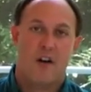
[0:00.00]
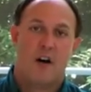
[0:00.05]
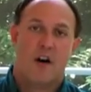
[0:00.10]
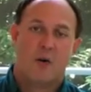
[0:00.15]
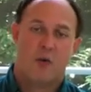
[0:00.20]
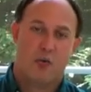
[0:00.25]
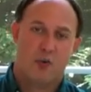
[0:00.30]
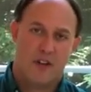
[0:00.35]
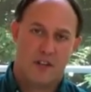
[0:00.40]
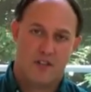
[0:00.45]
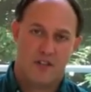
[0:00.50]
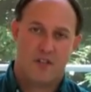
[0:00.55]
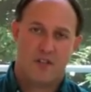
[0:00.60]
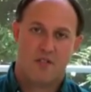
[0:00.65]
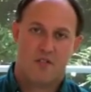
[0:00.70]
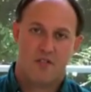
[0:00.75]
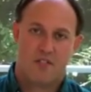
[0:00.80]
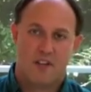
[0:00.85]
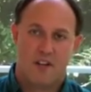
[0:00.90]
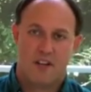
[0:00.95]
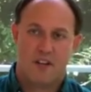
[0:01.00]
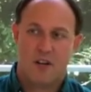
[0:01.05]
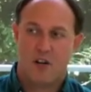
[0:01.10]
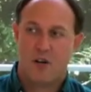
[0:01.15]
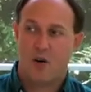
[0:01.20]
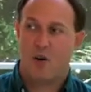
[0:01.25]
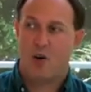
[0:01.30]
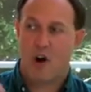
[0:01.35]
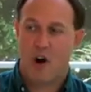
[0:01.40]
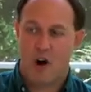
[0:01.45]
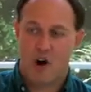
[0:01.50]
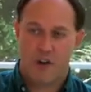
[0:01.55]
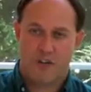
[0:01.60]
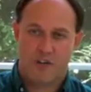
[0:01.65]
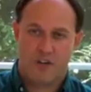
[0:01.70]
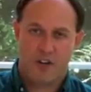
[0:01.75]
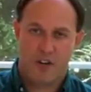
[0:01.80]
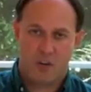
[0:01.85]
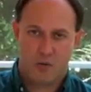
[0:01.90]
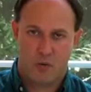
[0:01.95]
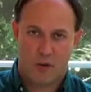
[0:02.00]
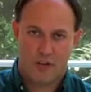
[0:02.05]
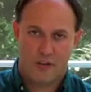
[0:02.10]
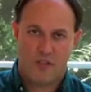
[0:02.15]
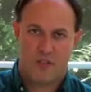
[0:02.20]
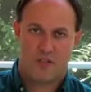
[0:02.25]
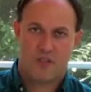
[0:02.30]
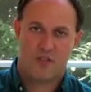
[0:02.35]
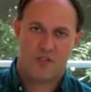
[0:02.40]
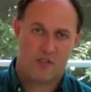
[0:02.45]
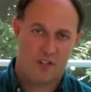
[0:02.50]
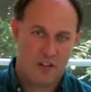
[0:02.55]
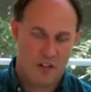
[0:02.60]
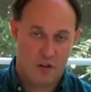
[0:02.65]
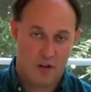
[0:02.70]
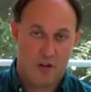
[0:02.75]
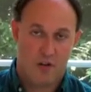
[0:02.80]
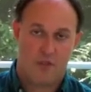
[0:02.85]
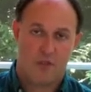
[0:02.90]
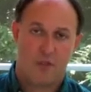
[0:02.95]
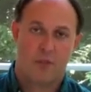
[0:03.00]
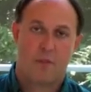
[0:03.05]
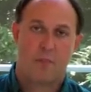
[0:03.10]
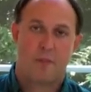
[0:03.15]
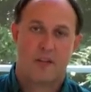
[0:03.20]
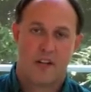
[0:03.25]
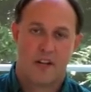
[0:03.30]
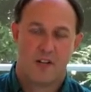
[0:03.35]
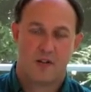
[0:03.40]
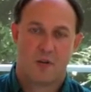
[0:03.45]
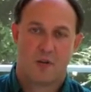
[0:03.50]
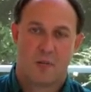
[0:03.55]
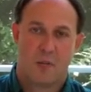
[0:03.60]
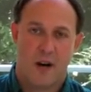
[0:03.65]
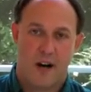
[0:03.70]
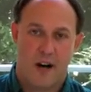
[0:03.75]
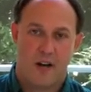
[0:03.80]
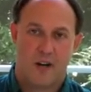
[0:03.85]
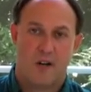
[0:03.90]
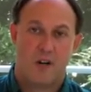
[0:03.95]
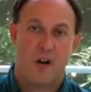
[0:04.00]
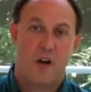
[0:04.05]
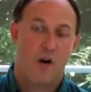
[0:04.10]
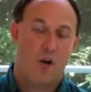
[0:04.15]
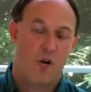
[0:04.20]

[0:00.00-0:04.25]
A rent-to-own scenario, offering a rent-to-own scenario to a potential buyer